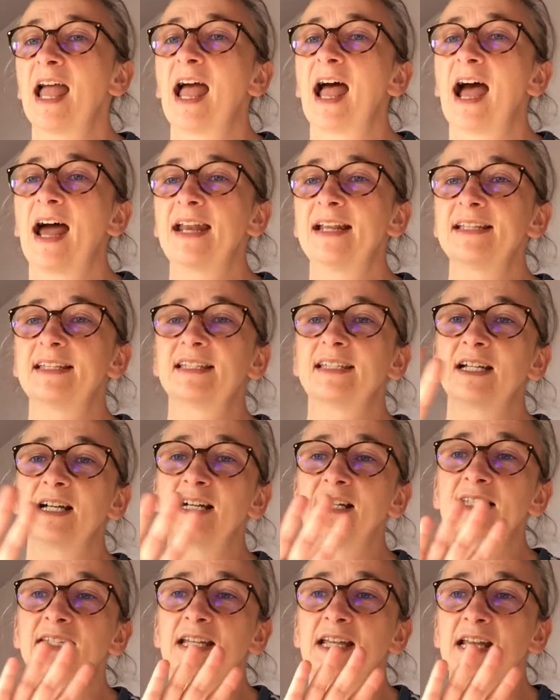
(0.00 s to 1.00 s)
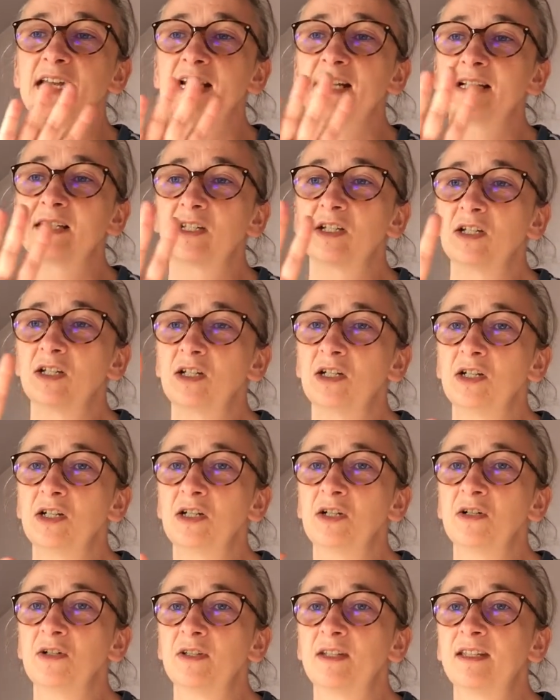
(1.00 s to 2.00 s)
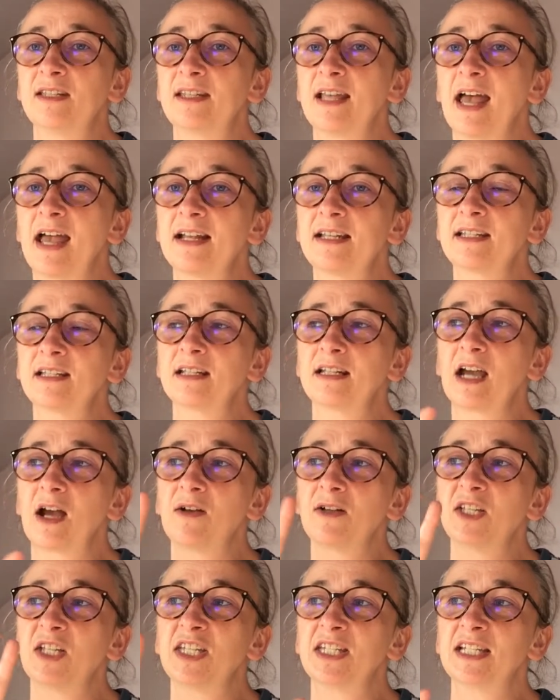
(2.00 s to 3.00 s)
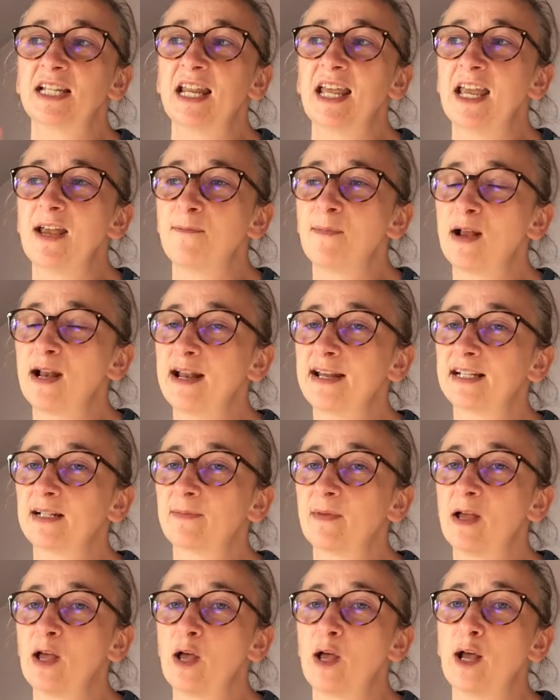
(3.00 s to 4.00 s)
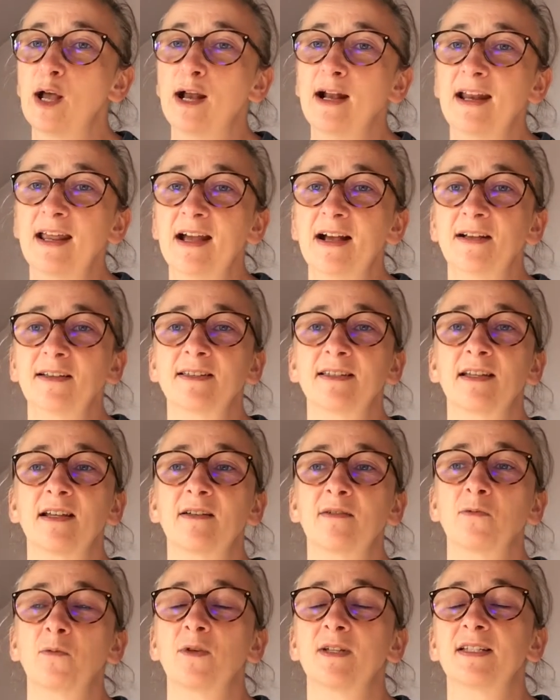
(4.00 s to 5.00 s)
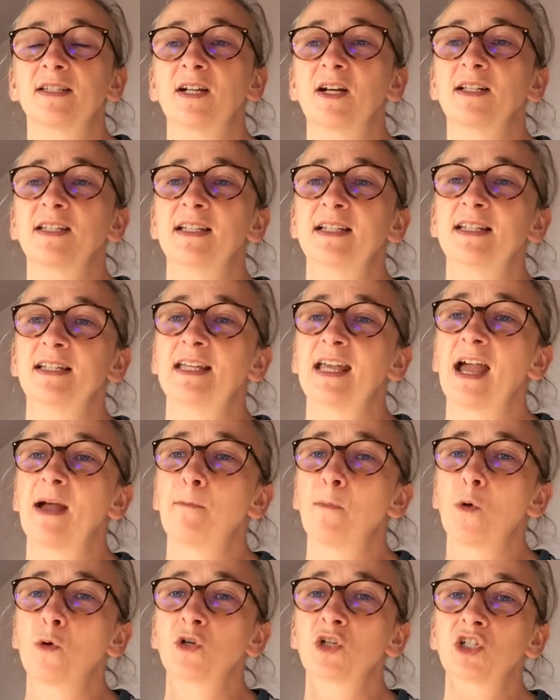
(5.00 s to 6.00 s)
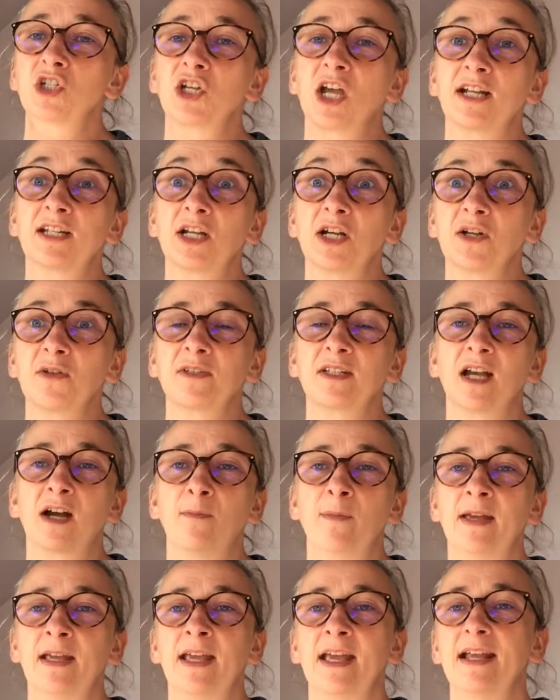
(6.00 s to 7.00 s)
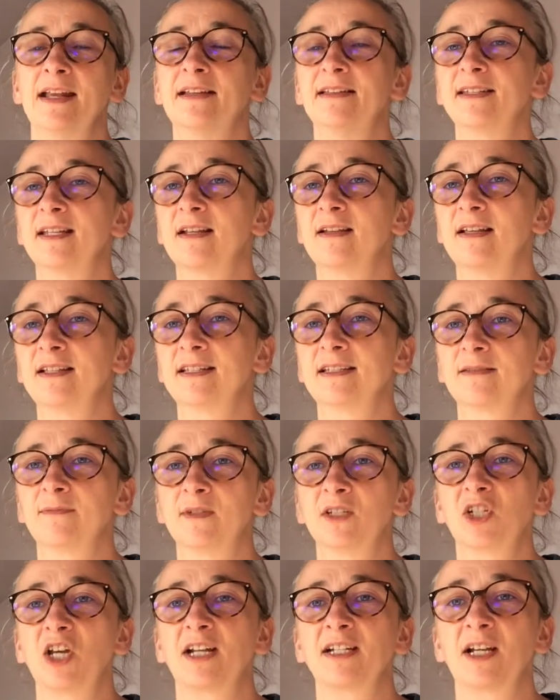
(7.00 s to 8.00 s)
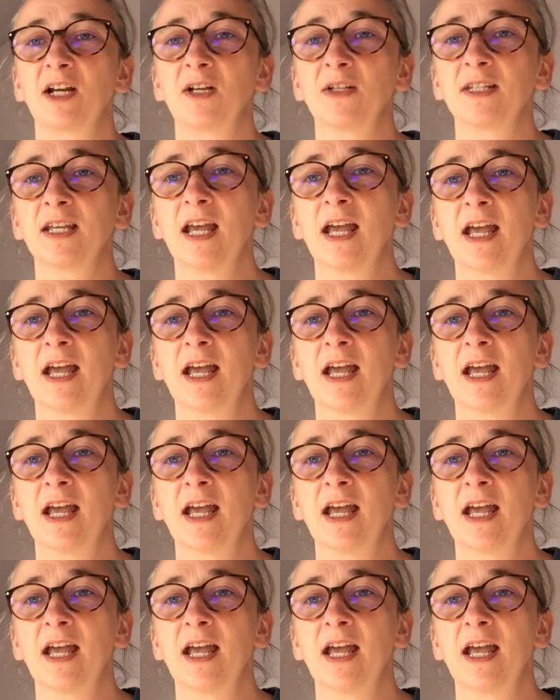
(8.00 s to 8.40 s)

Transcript: and it's starting to set and go to sleep a little bit earlier. So we're starting to get more shadows coming in. So there's some shadows